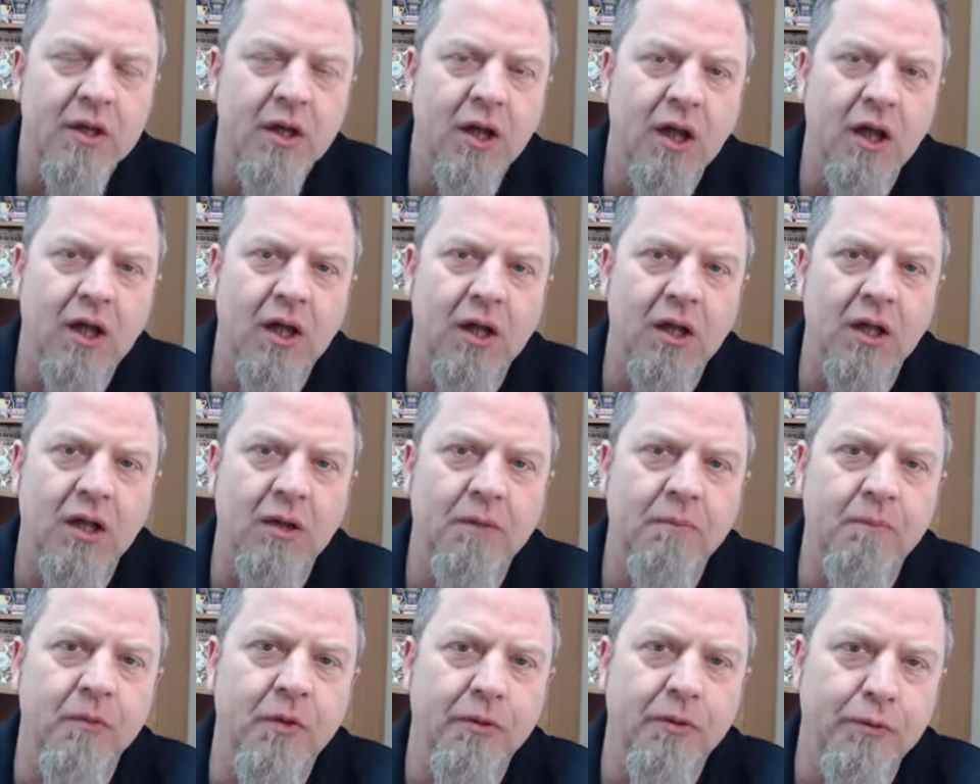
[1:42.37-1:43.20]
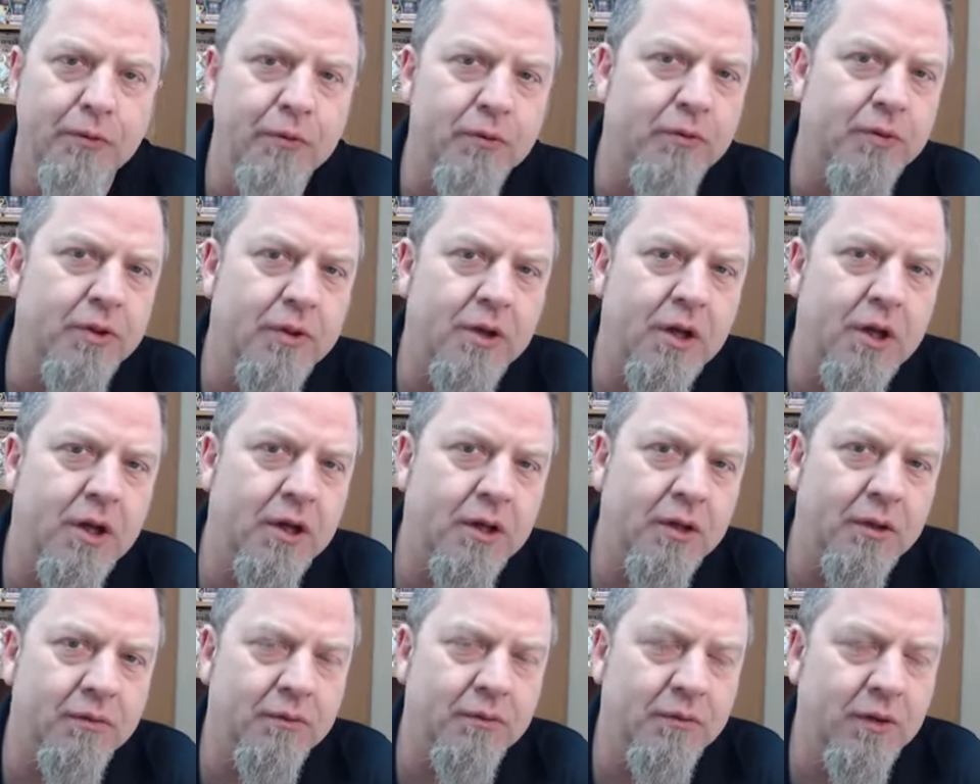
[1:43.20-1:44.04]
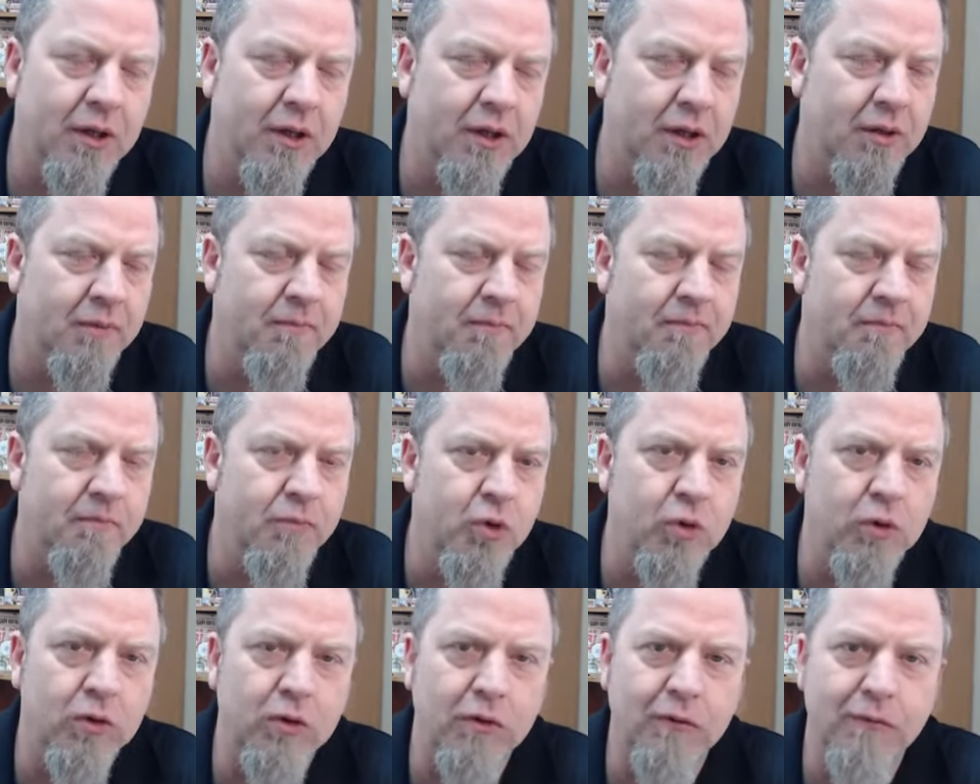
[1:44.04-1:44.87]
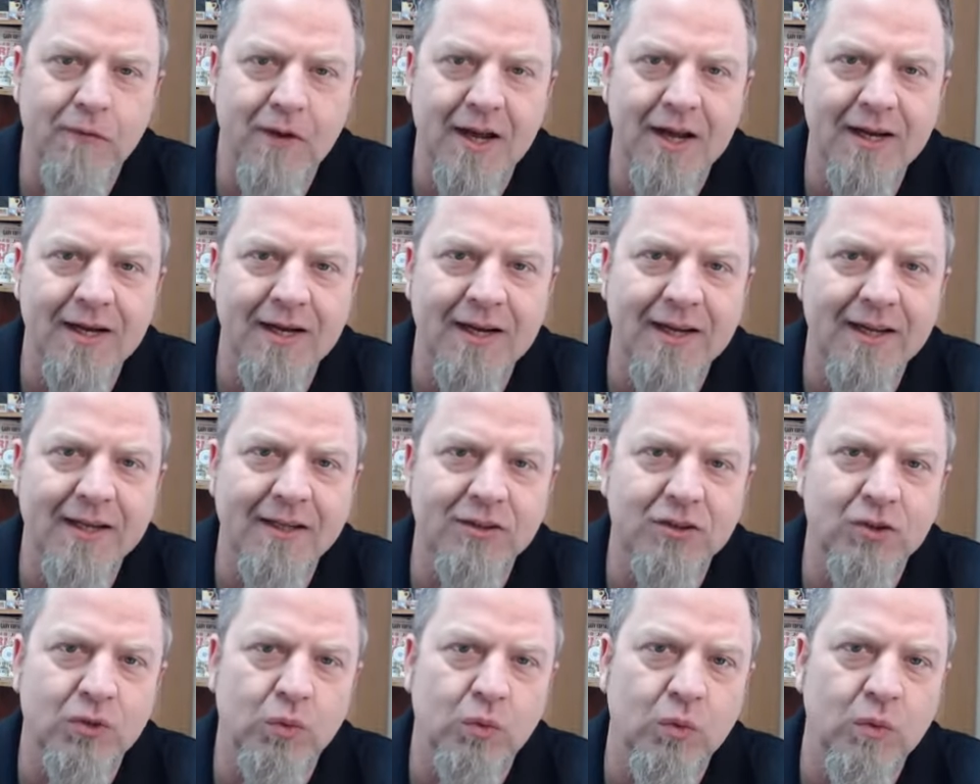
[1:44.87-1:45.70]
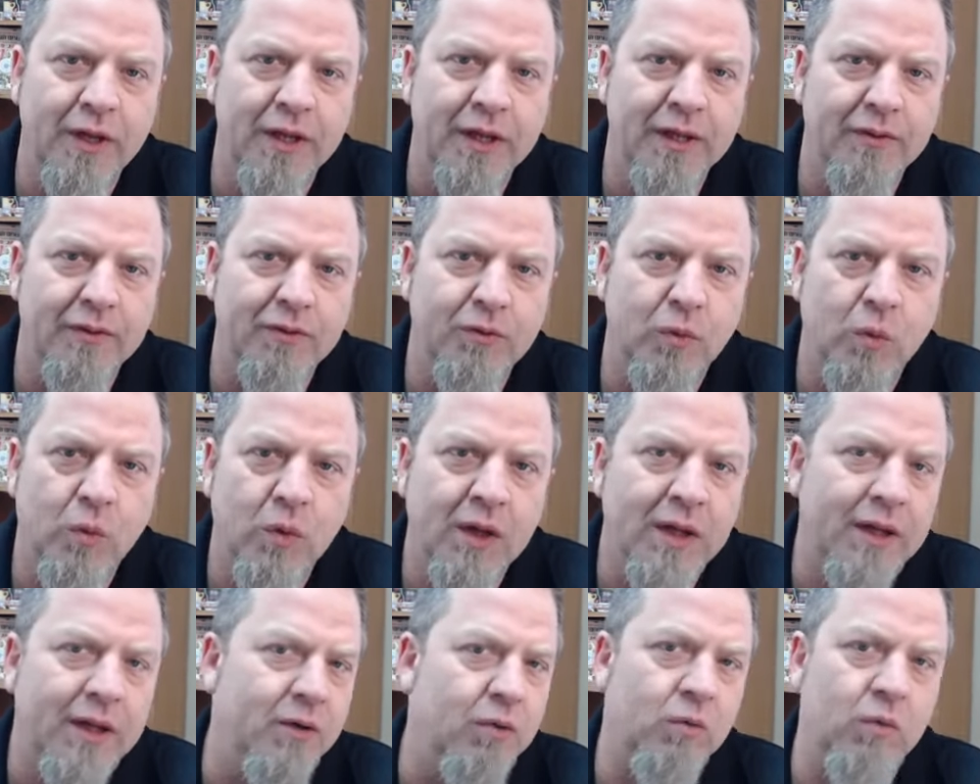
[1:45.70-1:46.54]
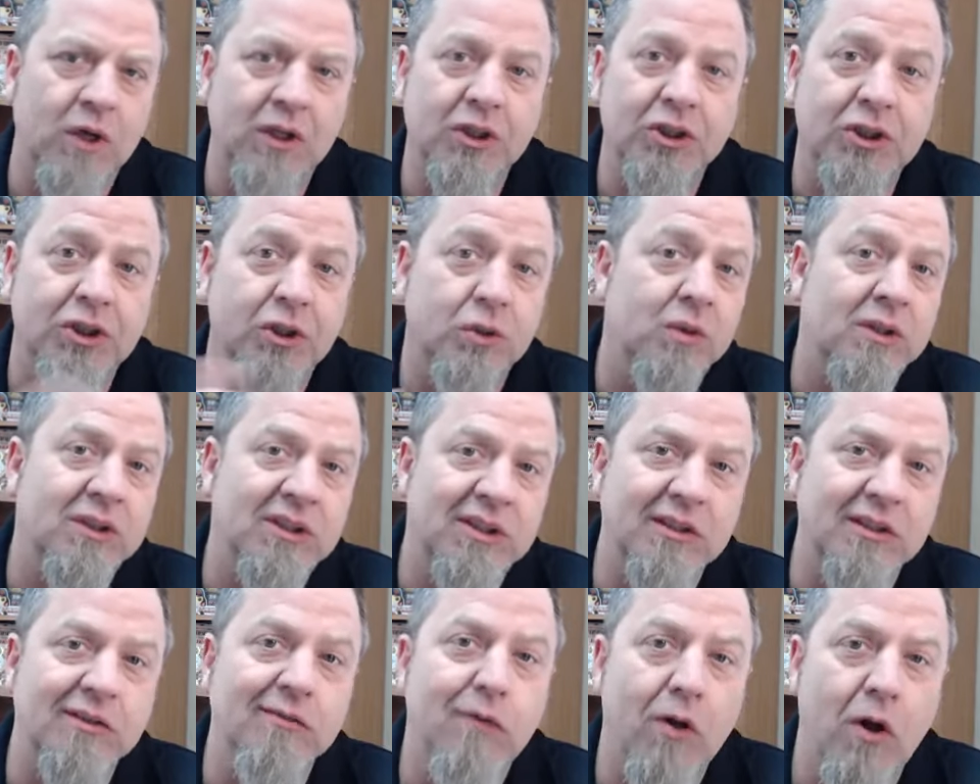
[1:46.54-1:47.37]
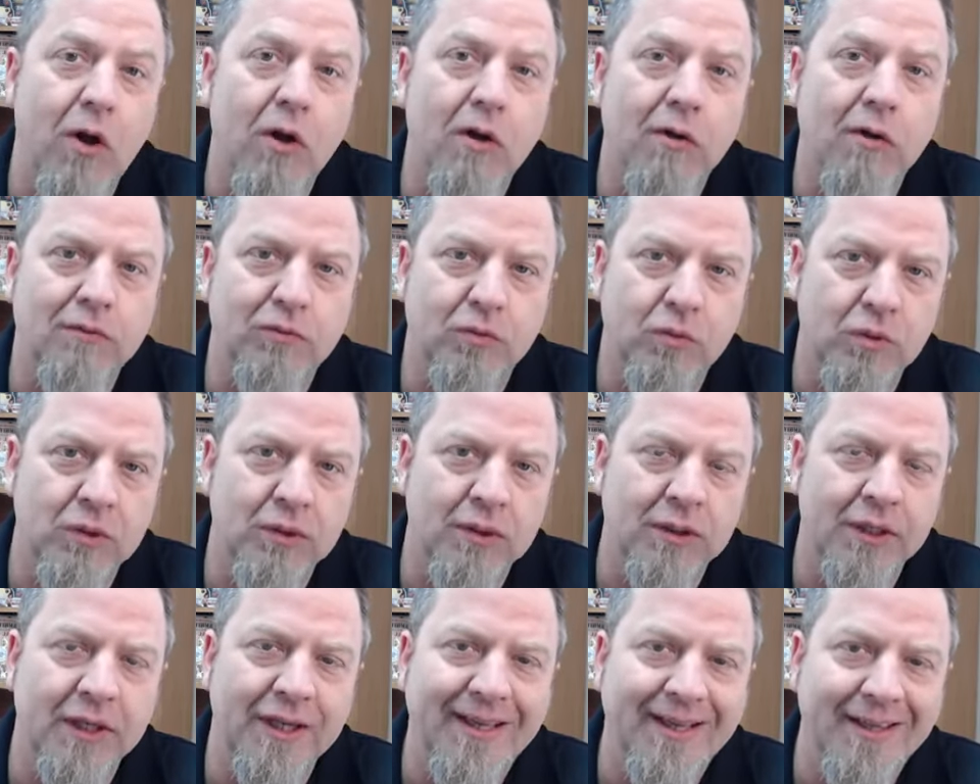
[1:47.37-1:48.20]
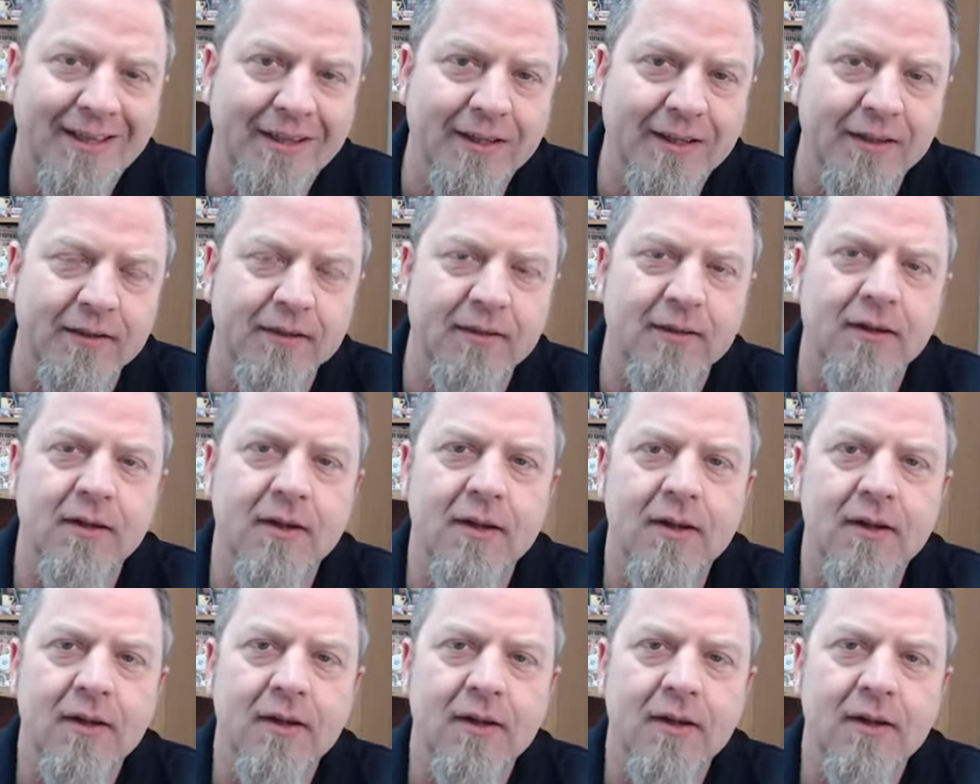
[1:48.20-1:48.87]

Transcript: um, through the um, Mueller findings with what Russia was involved with, in